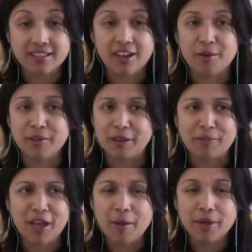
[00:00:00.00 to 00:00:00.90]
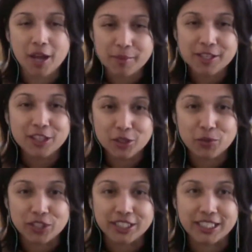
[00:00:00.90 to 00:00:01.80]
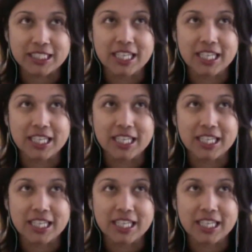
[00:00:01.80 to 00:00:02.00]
Literally,